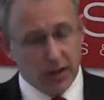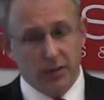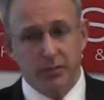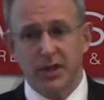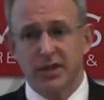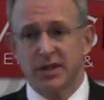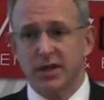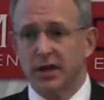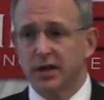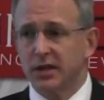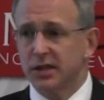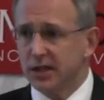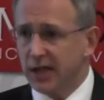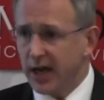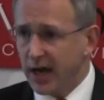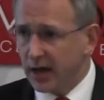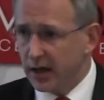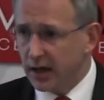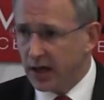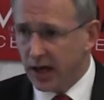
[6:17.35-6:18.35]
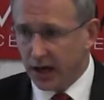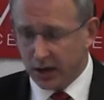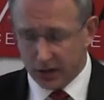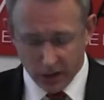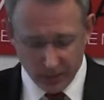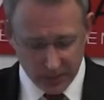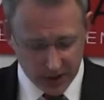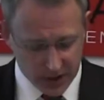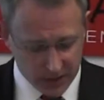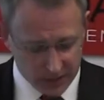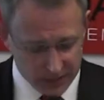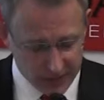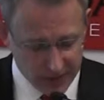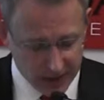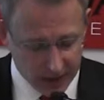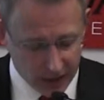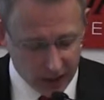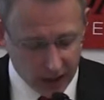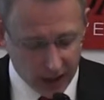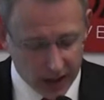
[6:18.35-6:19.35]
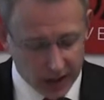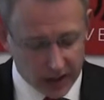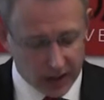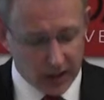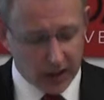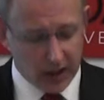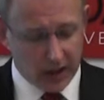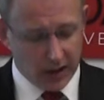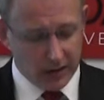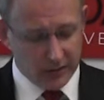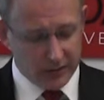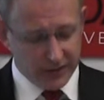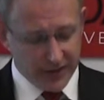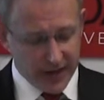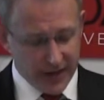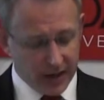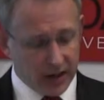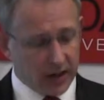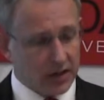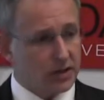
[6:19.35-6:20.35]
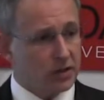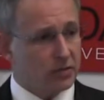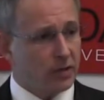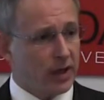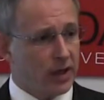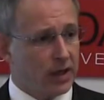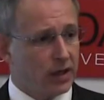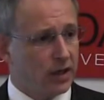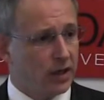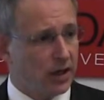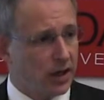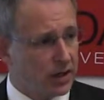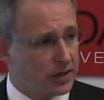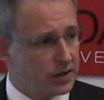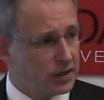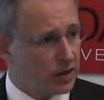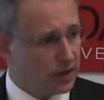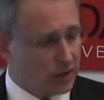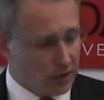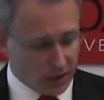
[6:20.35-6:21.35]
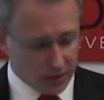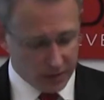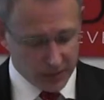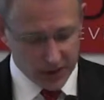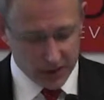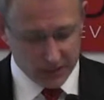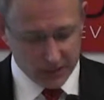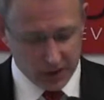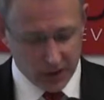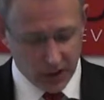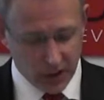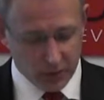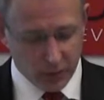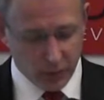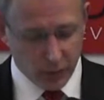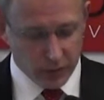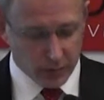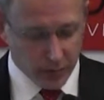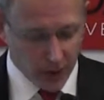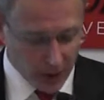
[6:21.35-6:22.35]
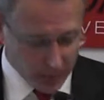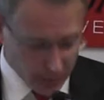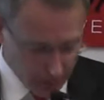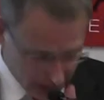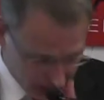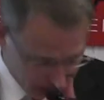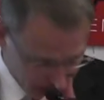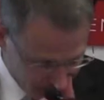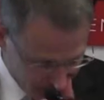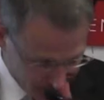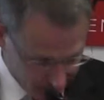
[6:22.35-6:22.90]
misunderstanding the economics of satellite, and failing to recognise economies of scope with mobile.